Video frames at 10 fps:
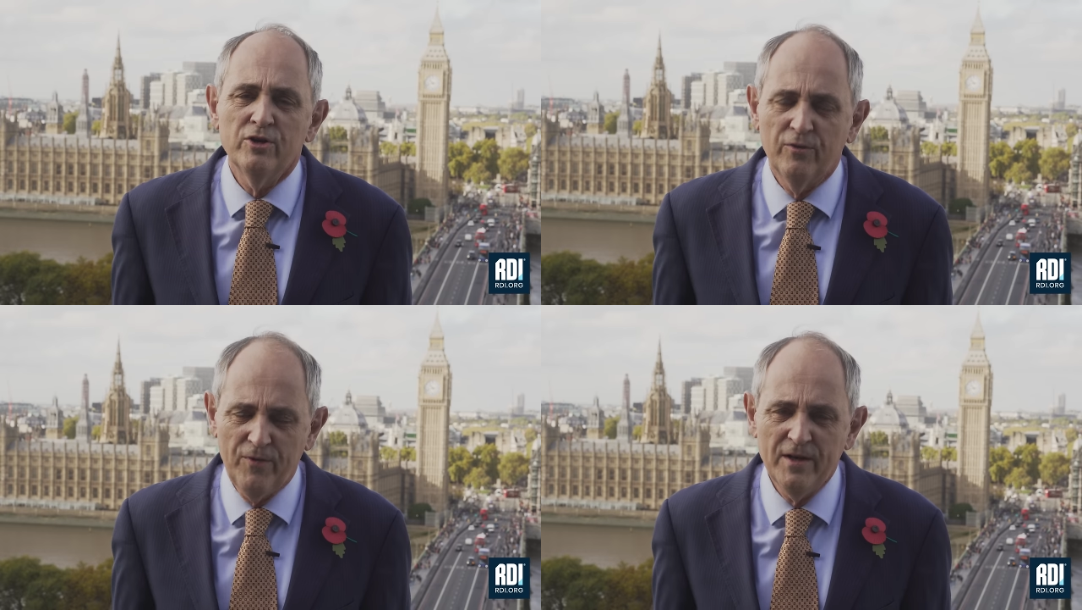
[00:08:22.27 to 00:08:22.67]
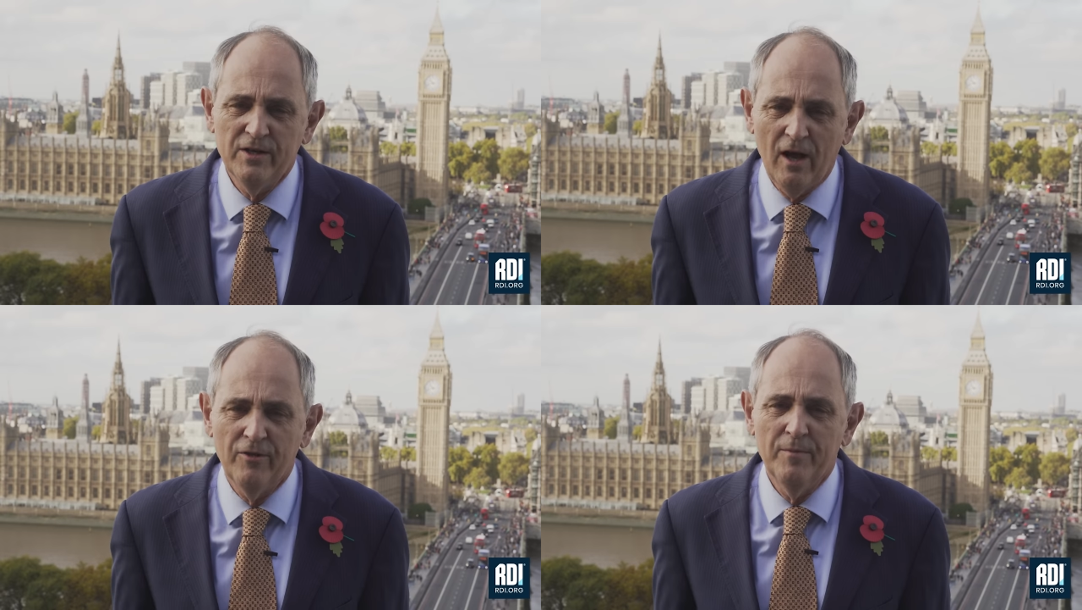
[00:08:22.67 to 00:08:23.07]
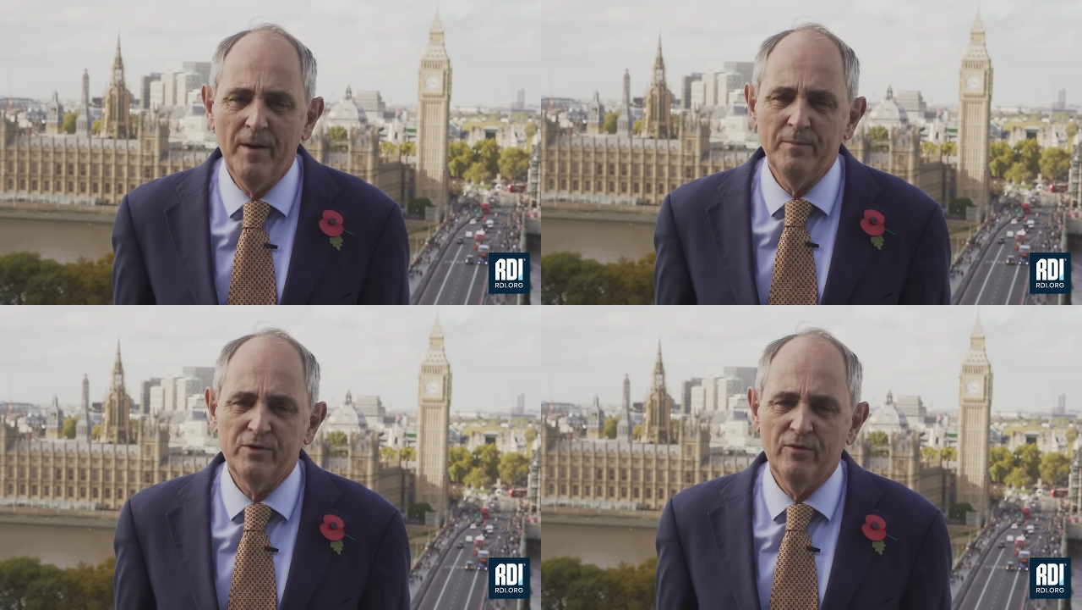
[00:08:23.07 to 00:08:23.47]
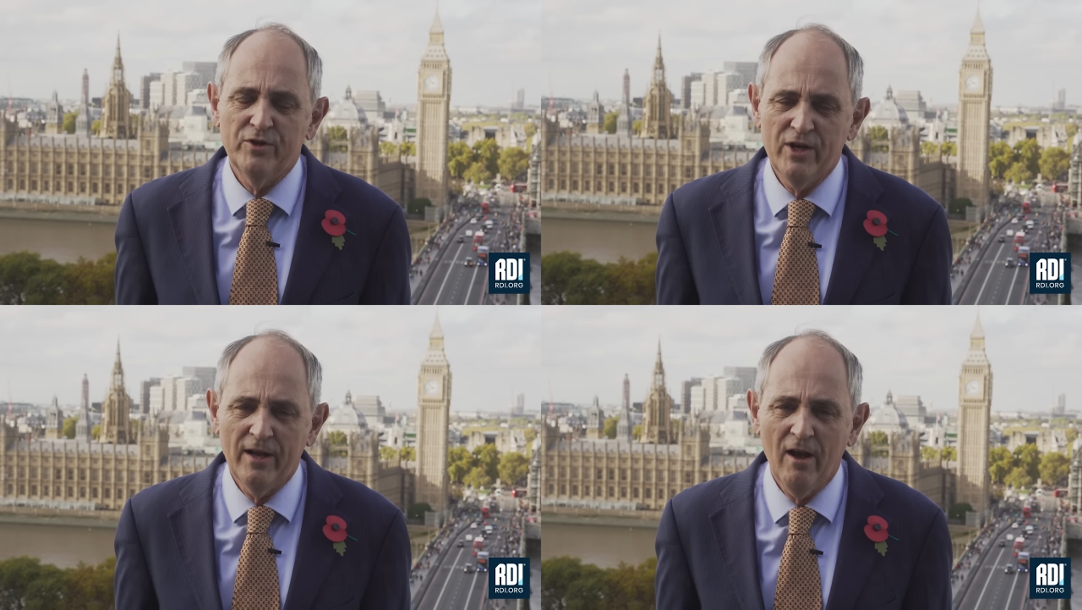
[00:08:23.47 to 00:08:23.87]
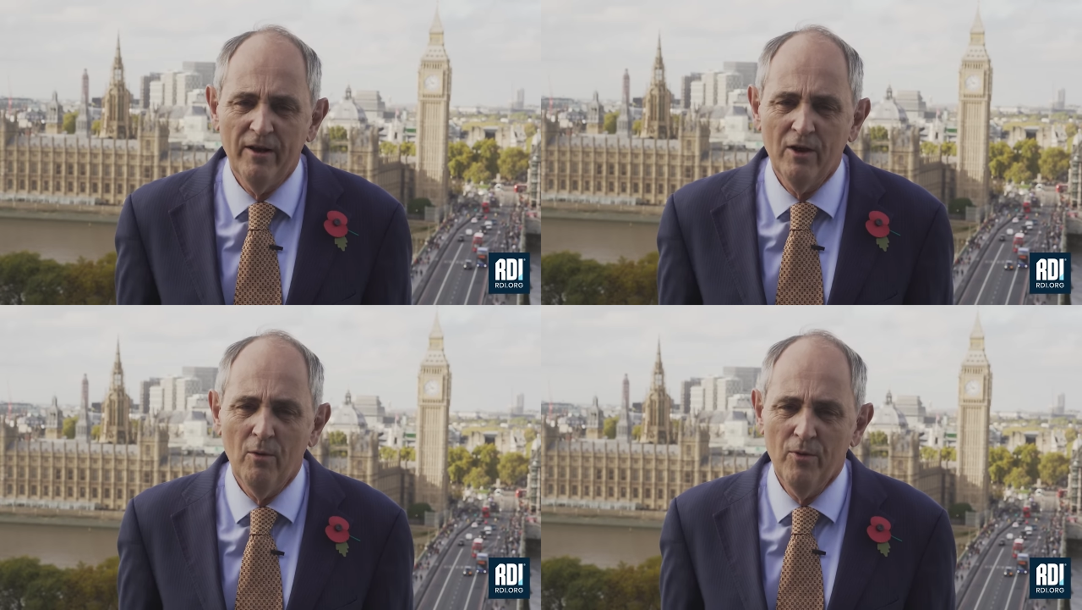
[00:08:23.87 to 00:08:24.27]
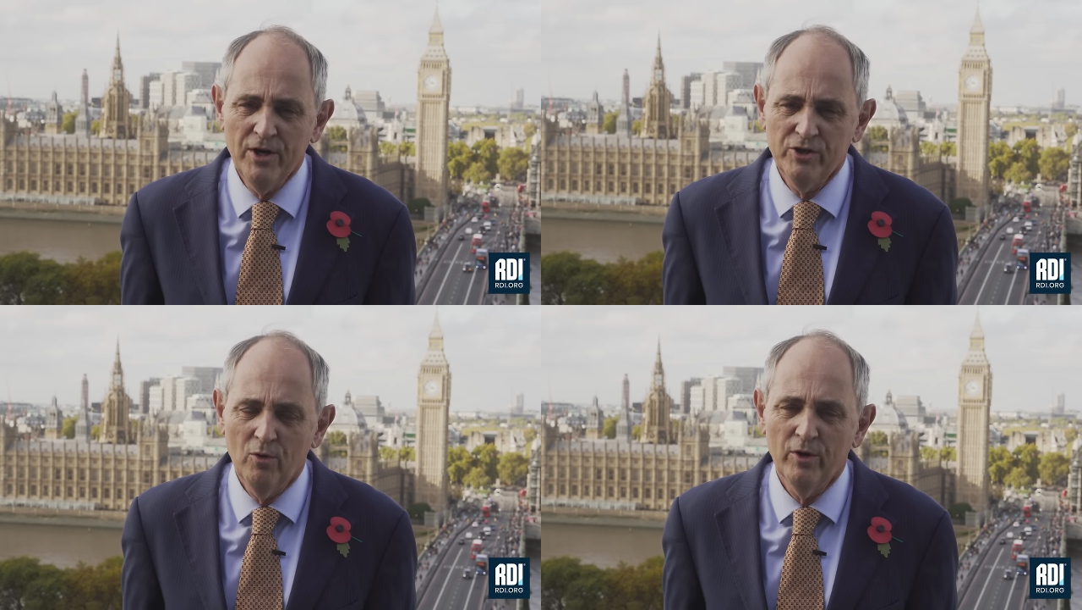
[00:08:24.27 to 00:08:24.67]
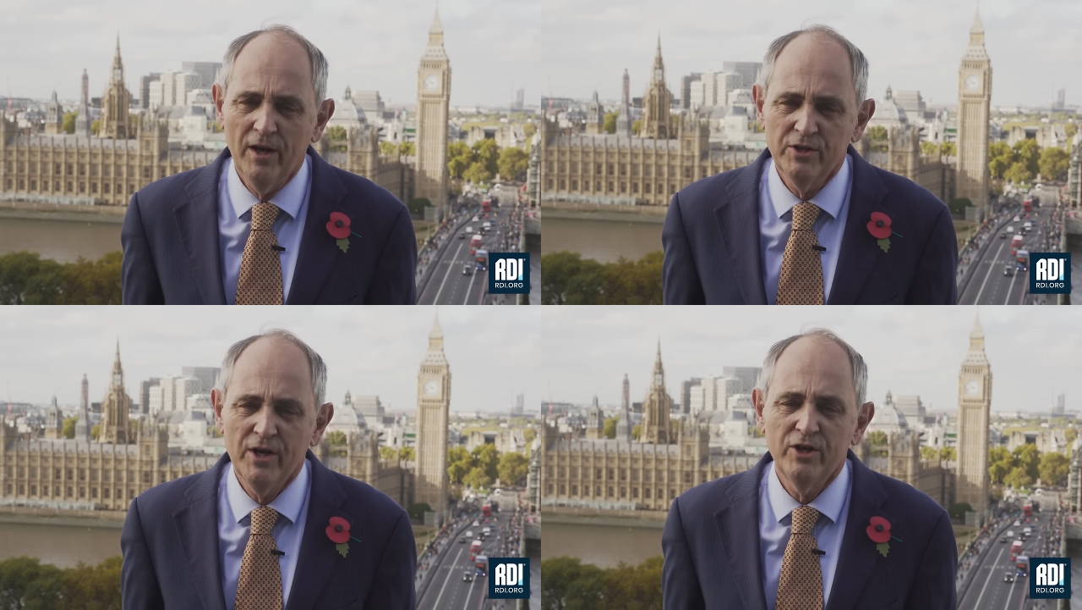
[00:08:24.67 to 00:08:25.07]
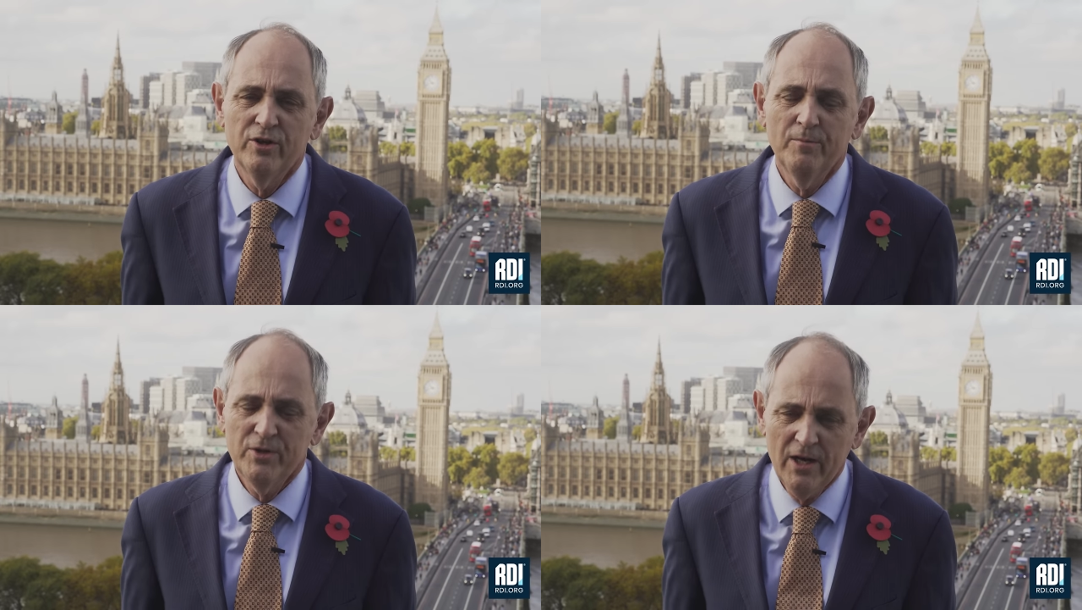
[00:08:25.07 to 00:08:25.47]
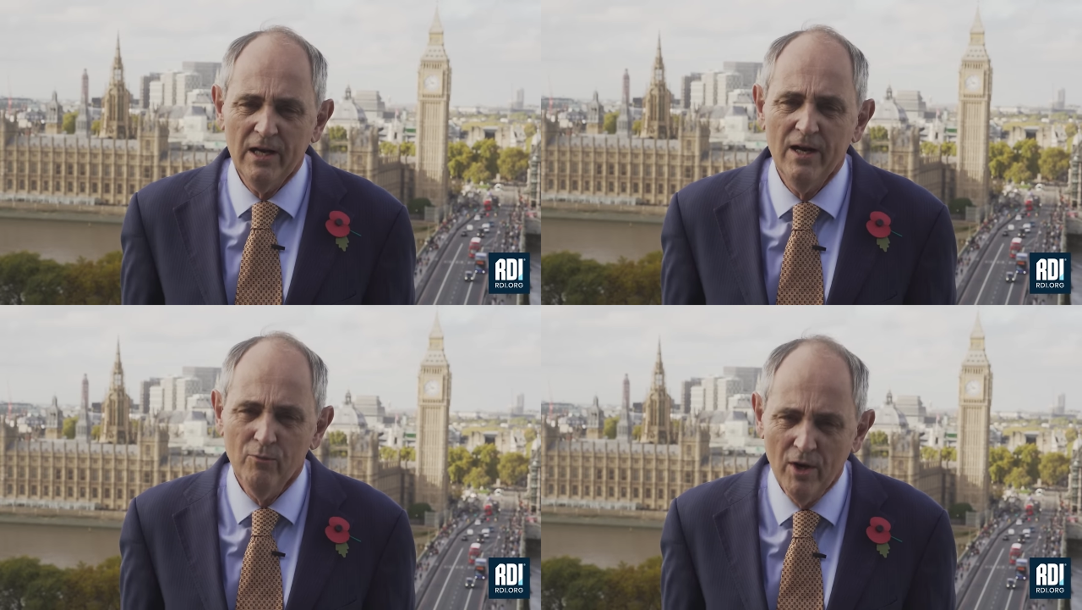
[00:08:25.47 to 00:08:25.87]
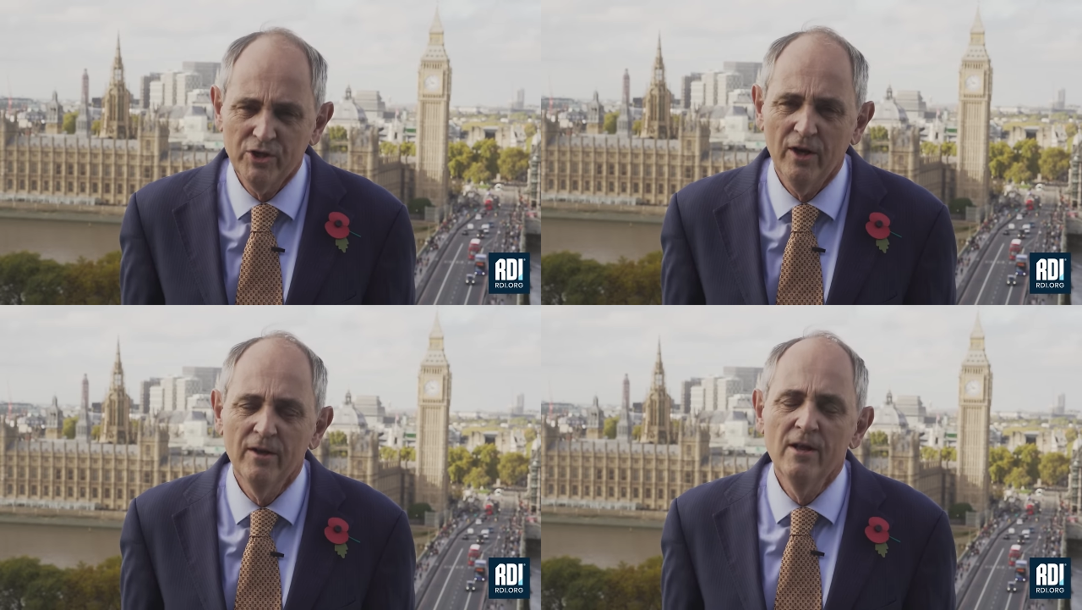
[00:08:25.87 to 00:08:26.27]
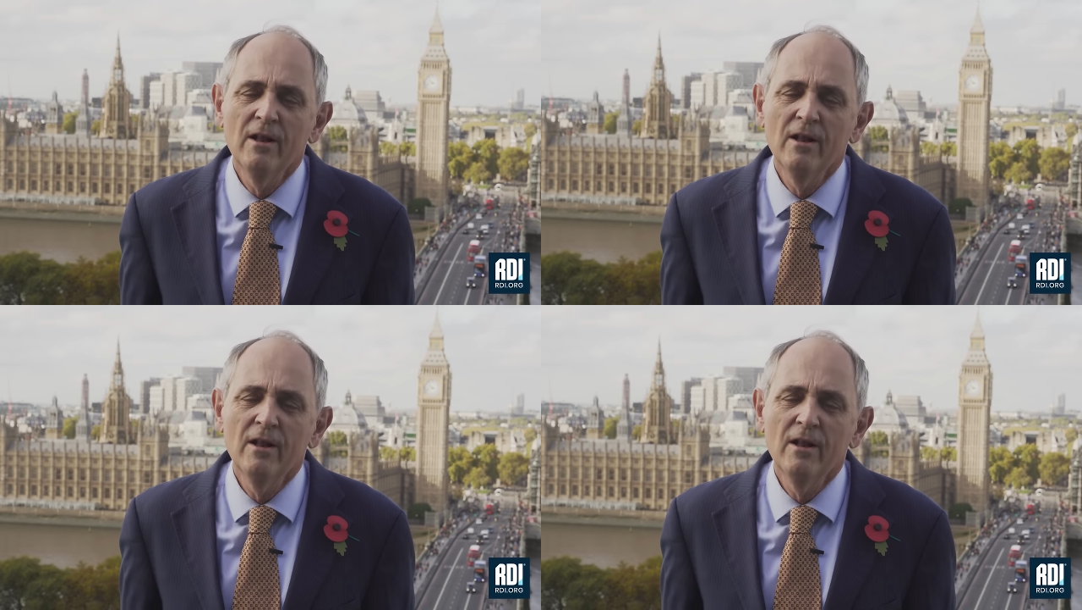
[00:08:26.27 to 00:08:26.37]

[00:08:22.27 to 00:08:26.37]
defend other members of the Shanghai Cooperation Organization, and particularly Russia.